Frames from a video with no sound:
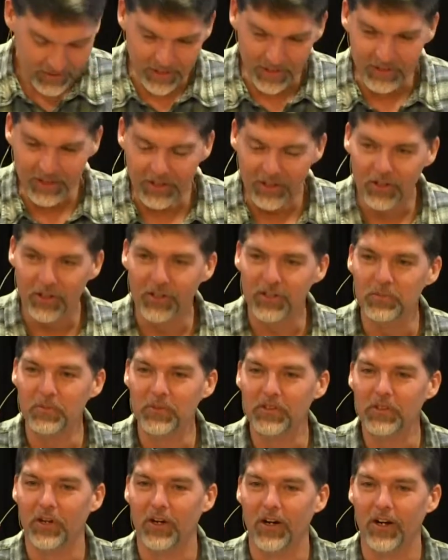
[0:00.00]
Didn't get a
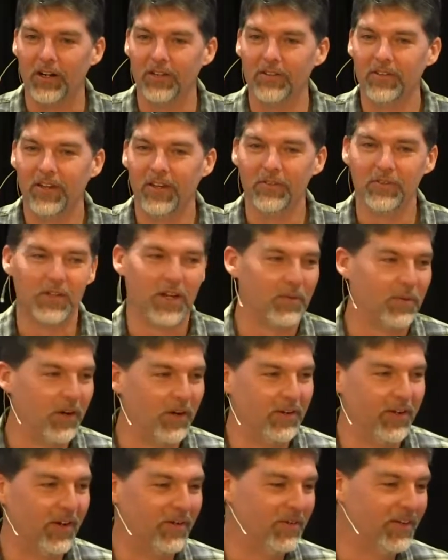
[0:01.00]
Christmas card. That was how I
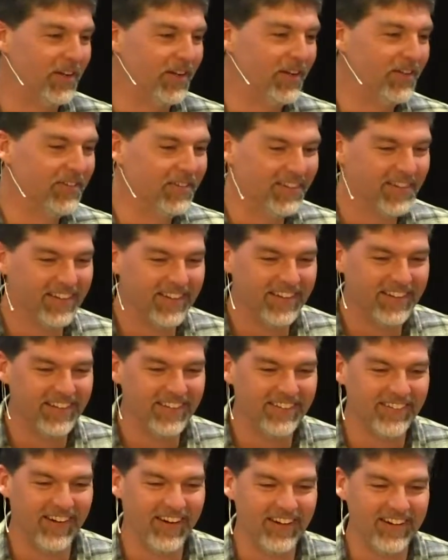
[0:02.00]
wrote that one down.
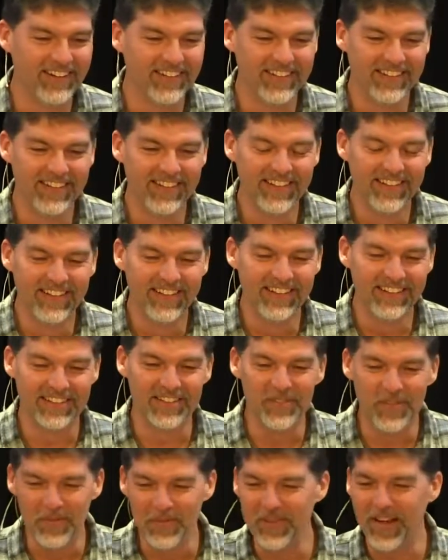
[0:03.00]
Right? And
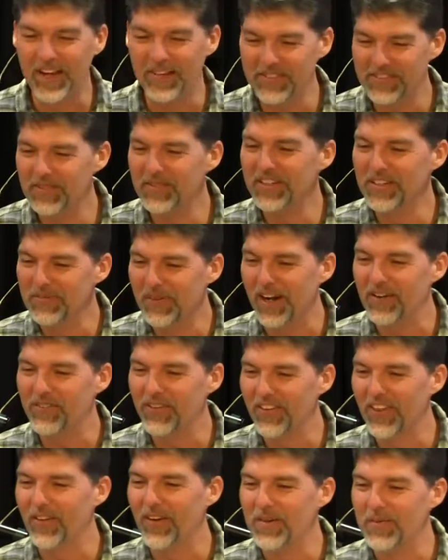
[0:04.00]
some of, some of you might
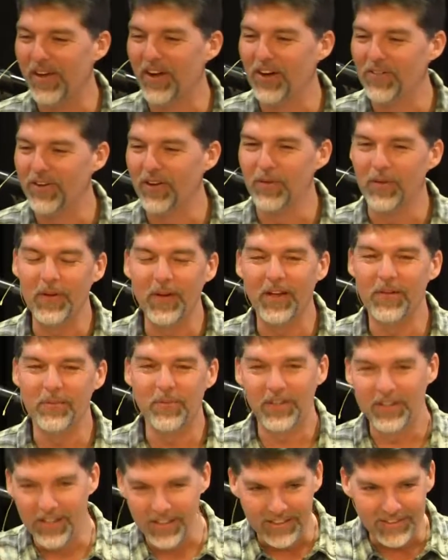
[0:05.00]
feel that way about our family.
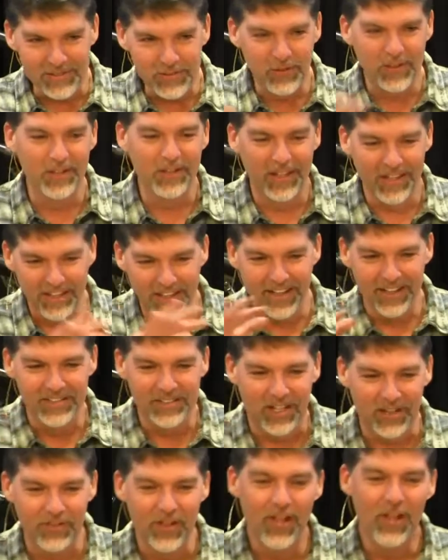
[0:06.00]
I just wanted to let the
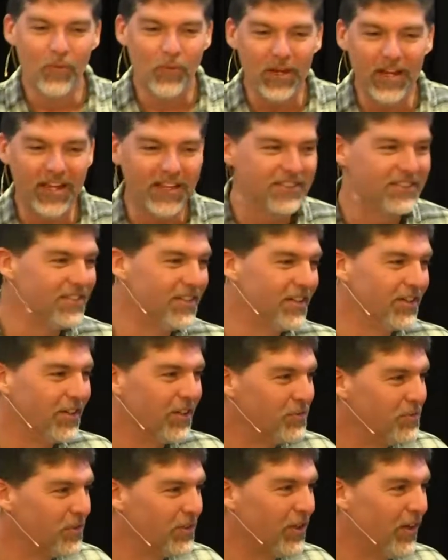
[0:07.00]
edge off. We didn't sent a
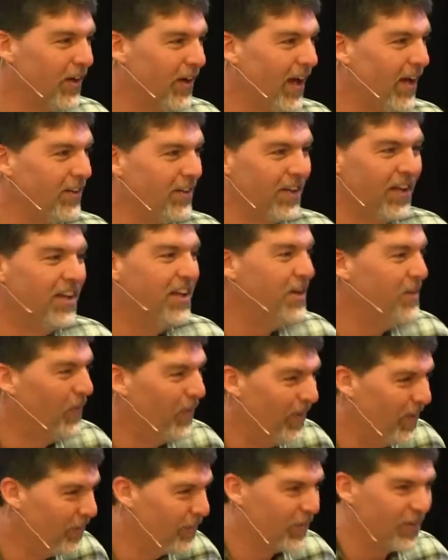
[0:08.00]
Christmas card out to
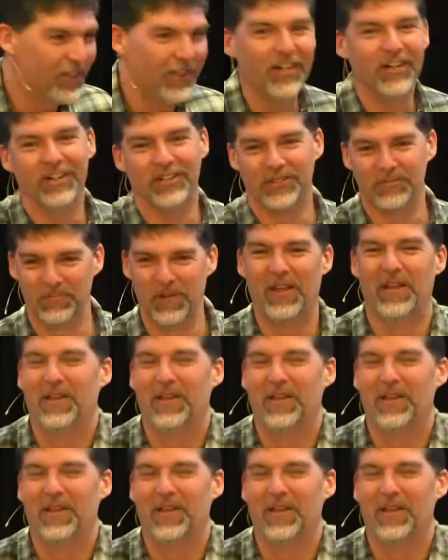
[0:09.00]
anyone for years.